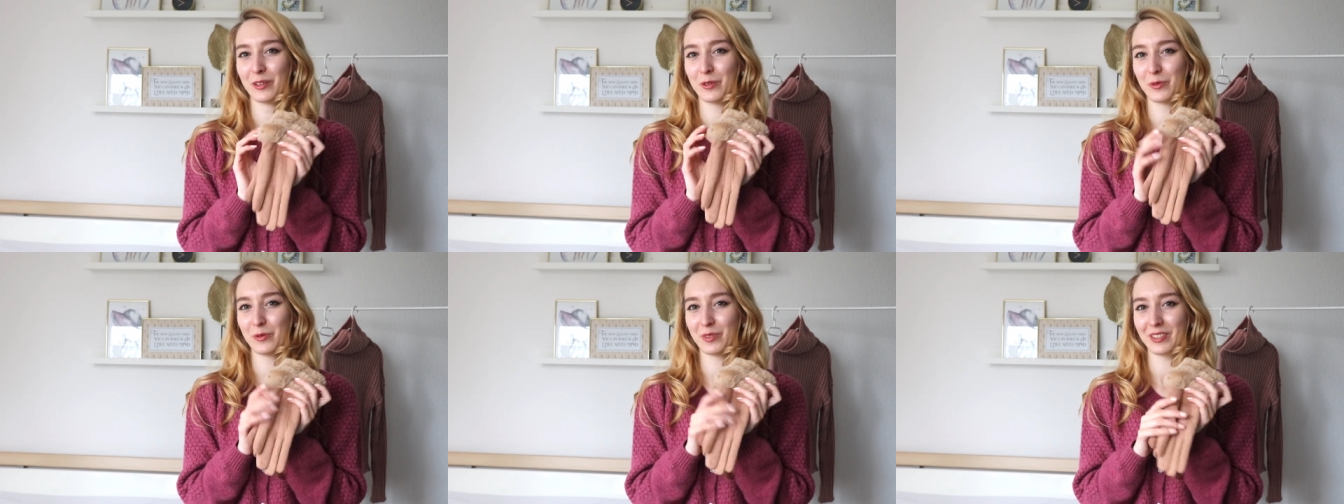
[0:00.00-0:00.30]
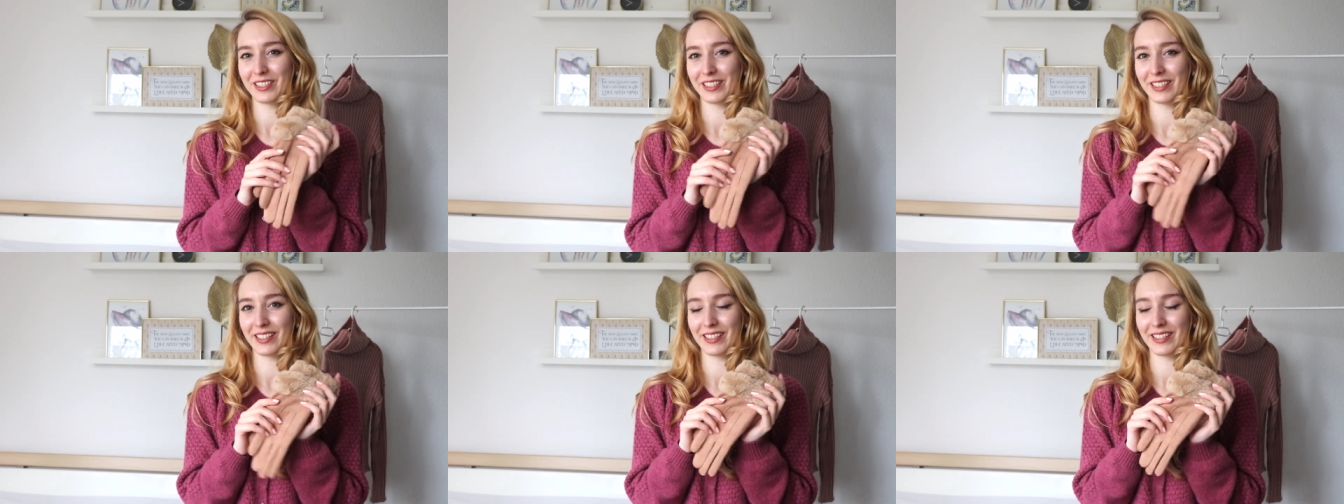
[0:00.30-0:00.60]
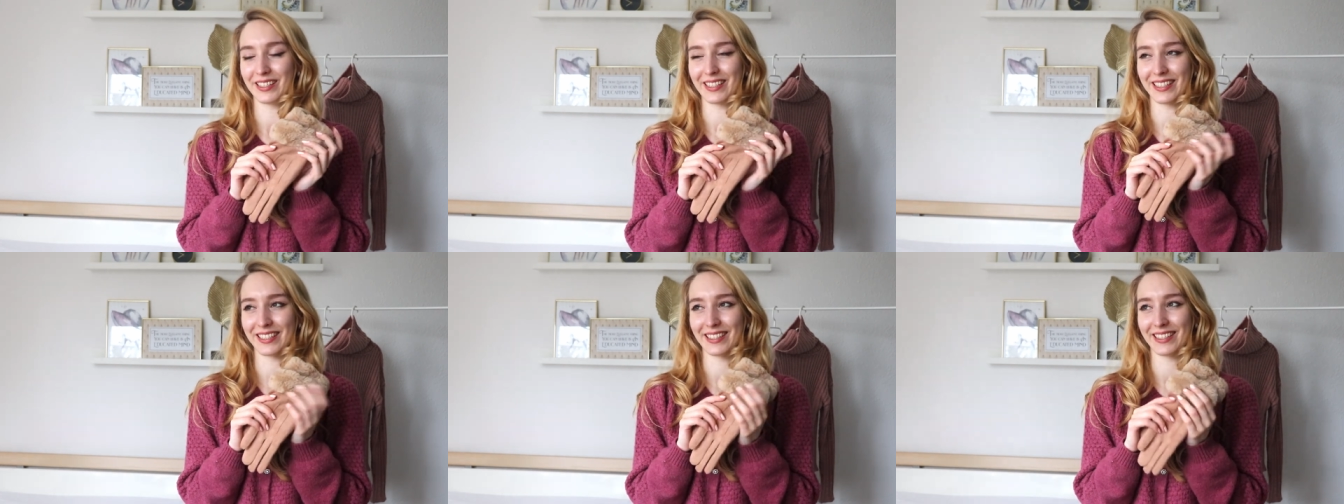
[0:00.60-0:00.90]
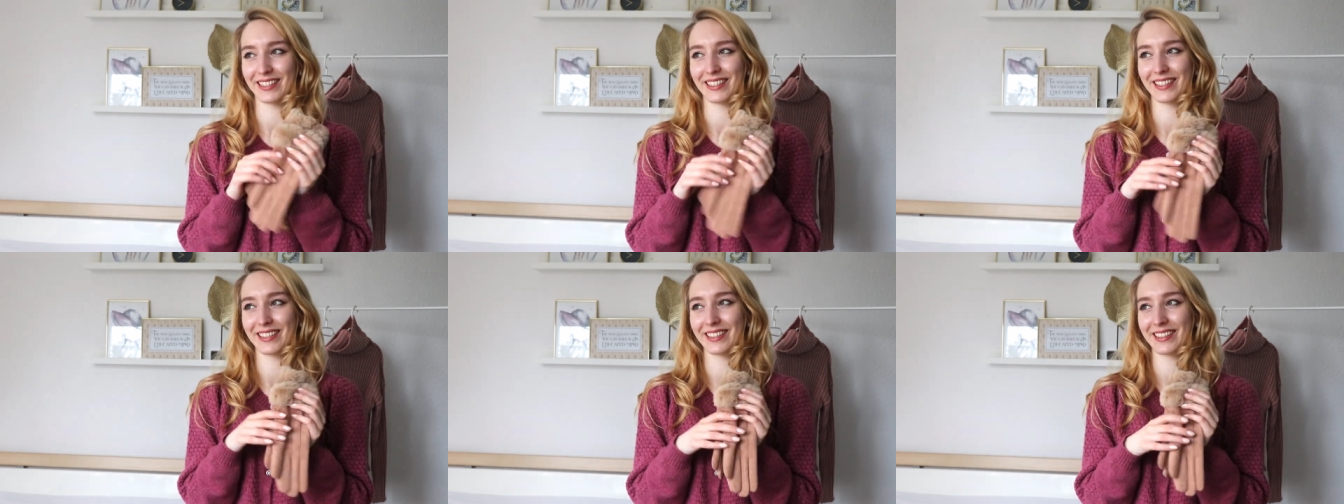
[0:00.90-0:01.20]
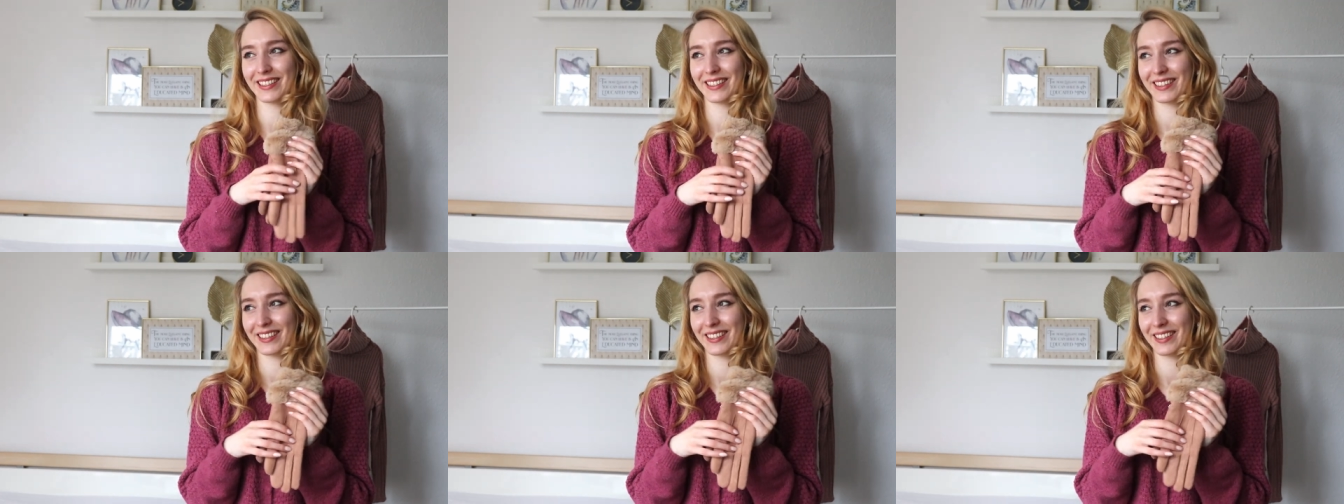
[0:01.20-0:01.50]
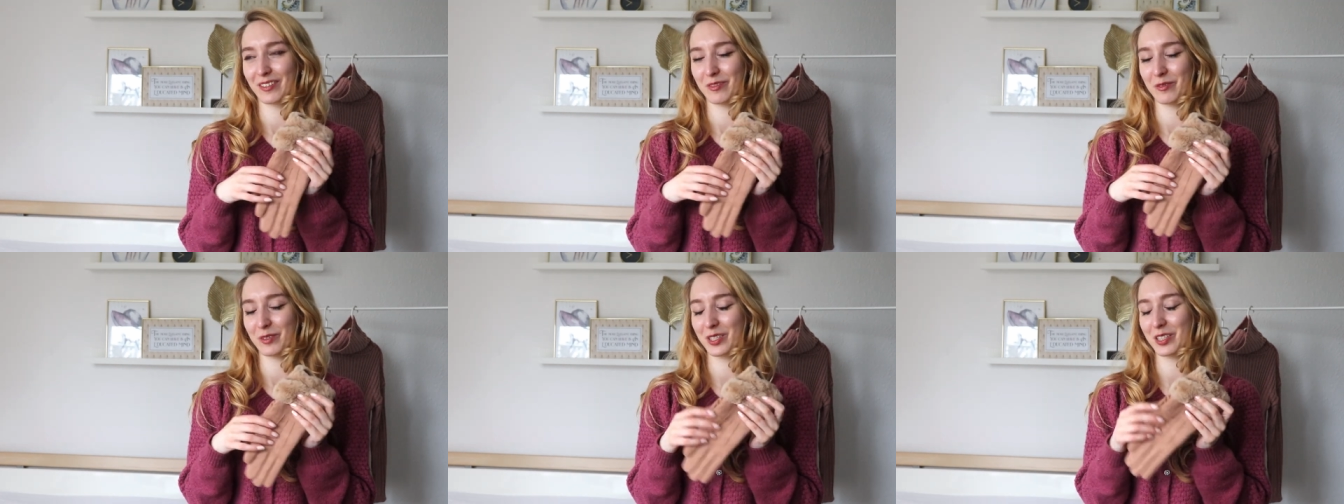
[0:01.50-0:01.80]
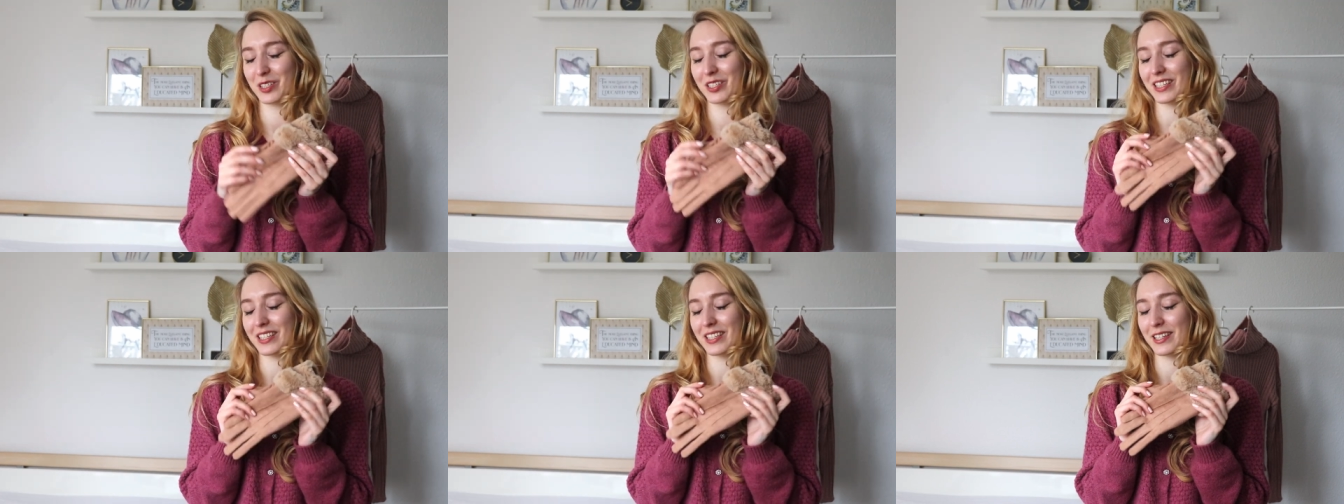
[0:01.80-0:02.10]
which is just
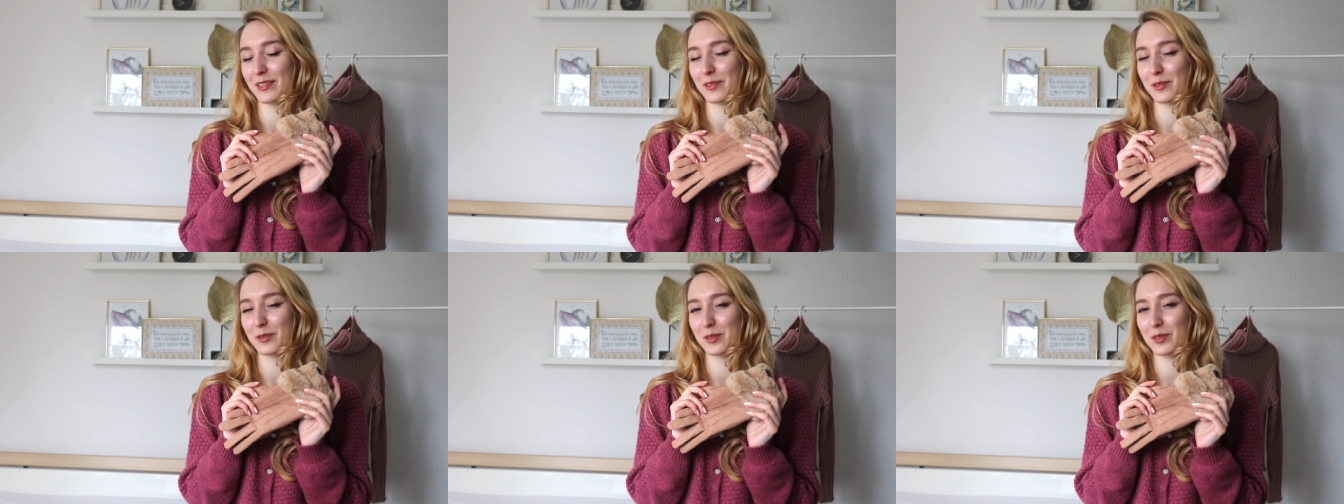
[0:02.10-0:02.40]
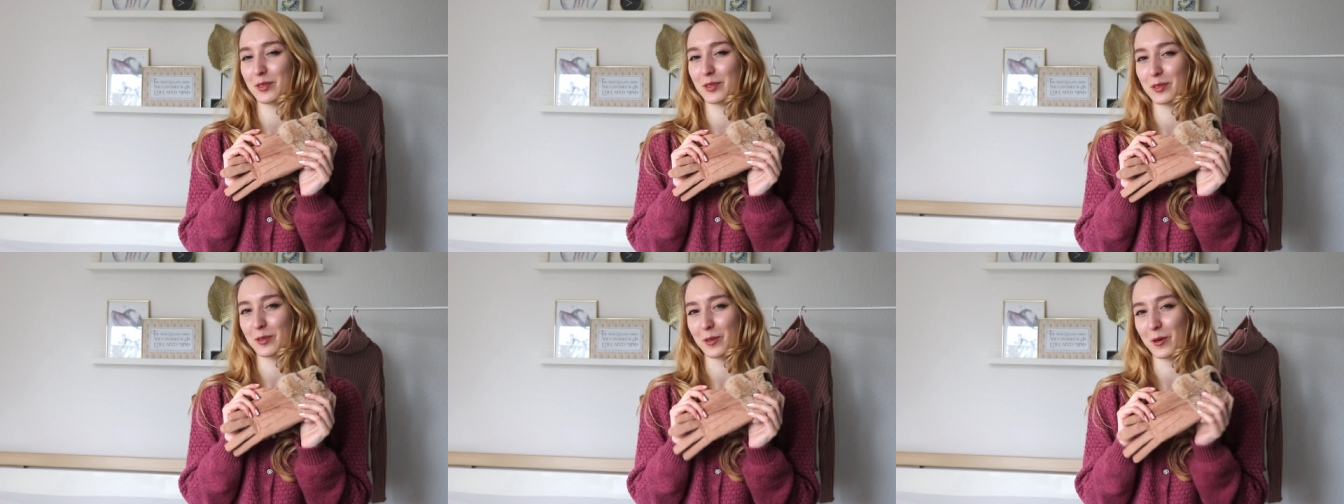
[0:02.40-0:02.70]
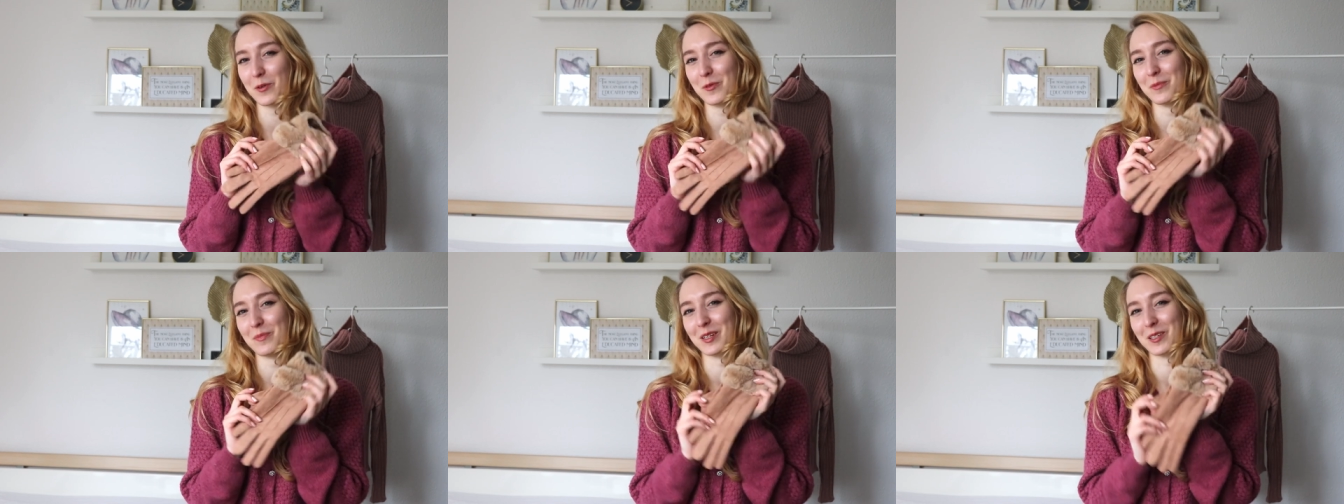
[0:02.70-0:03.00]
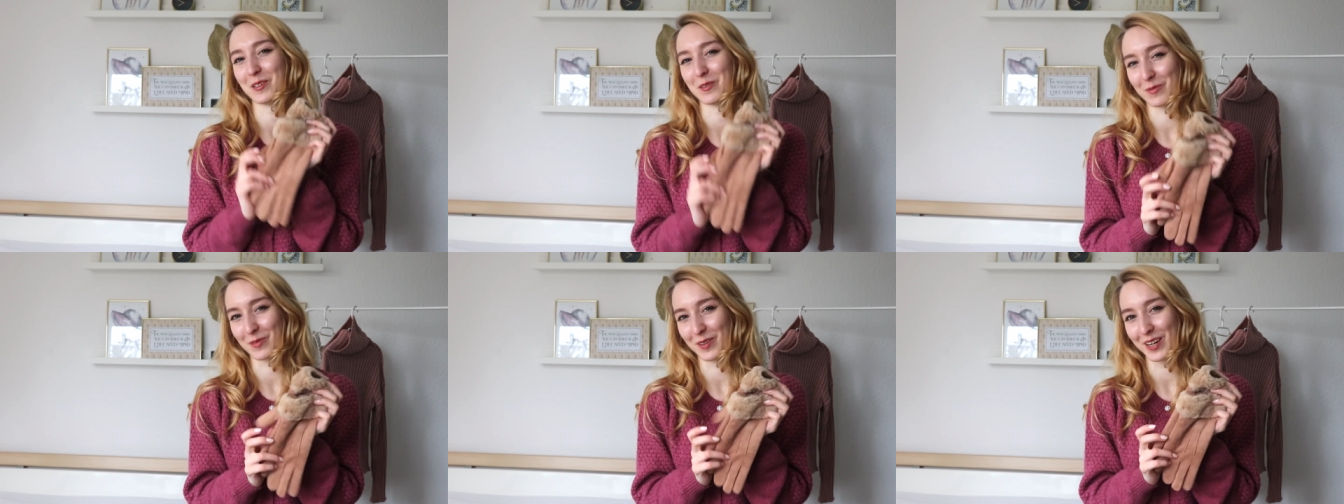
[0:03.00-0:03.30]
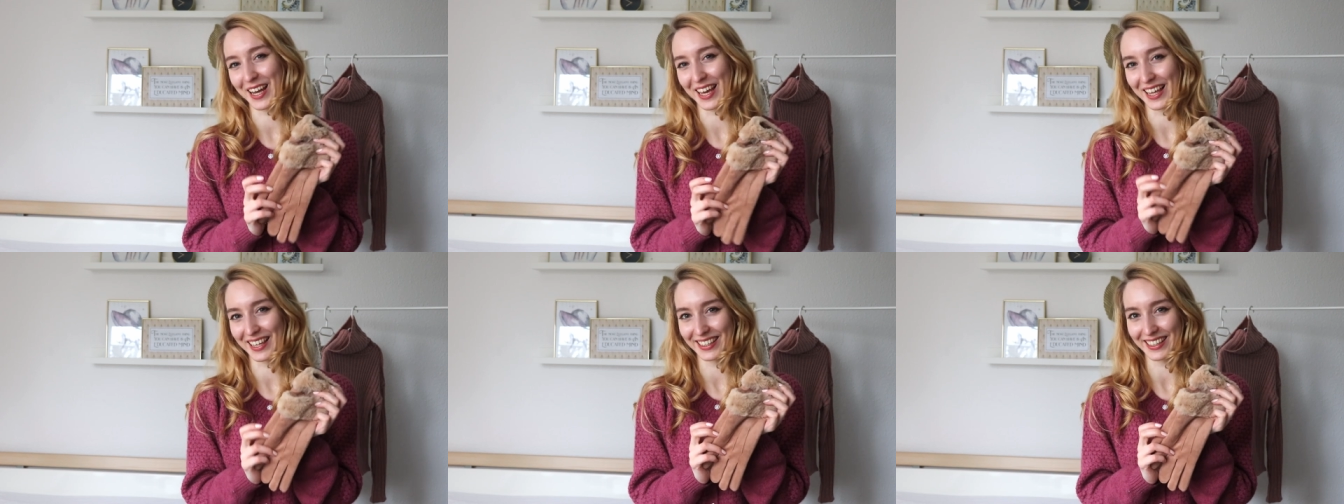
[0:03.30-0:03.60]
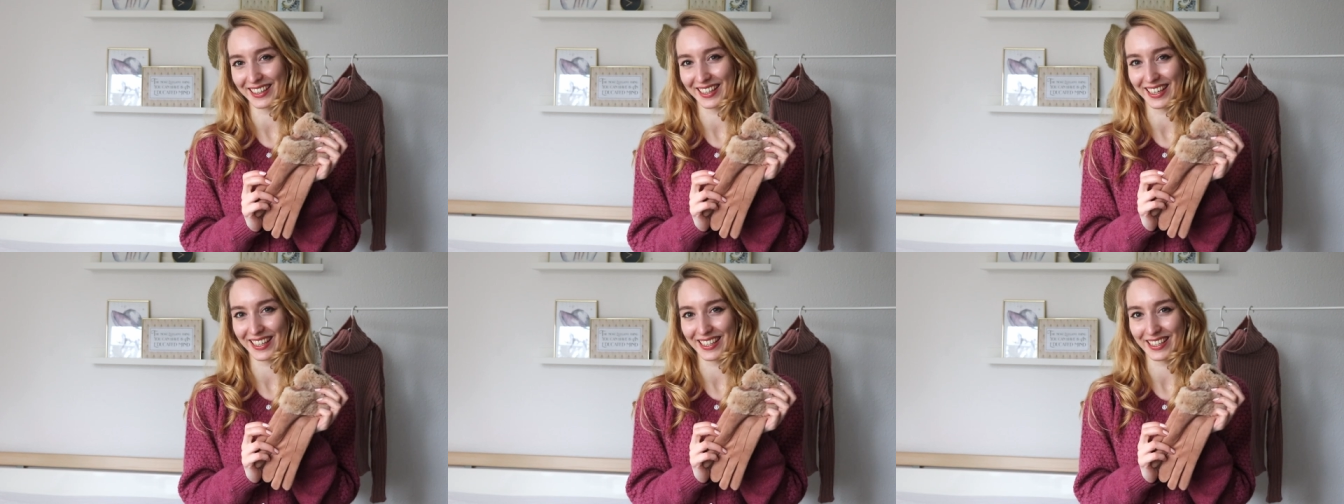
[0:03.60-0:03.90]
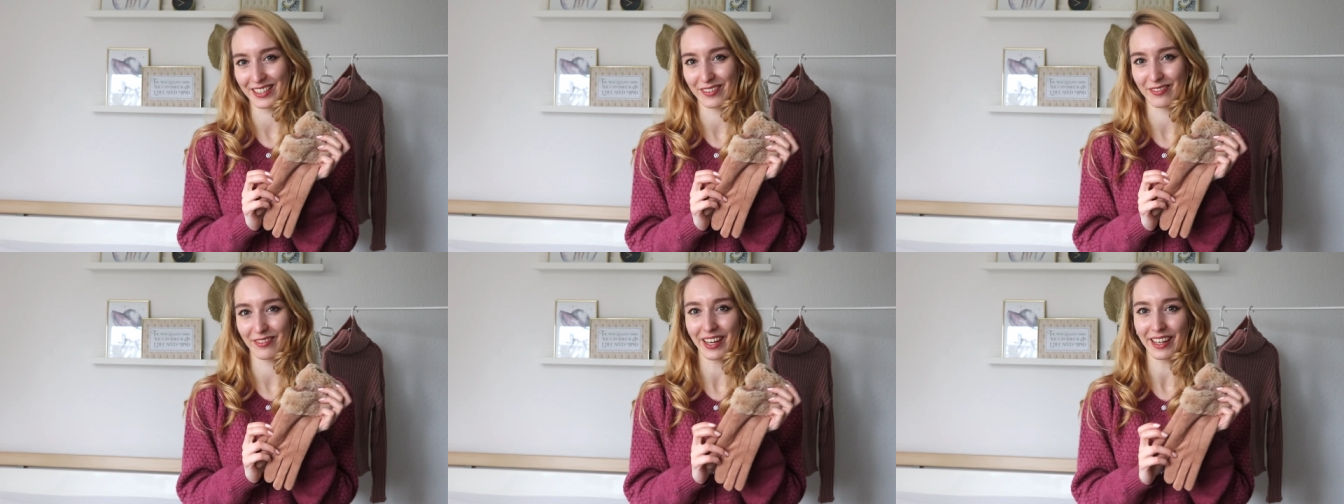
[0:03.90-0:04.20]
which just looks so much more
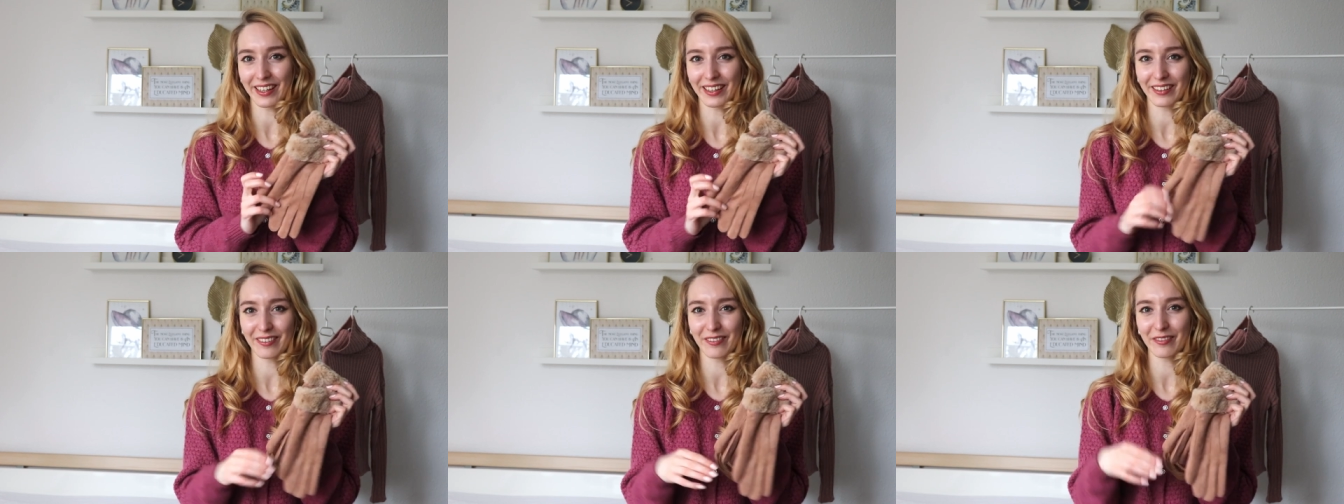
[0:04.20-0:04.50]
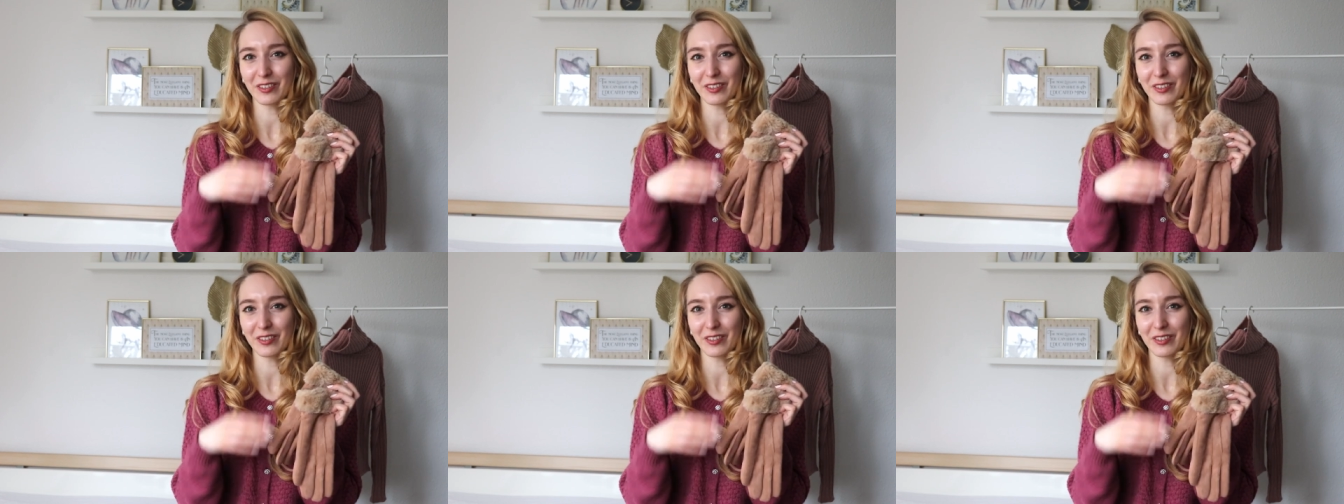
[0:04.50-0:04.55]
elegant than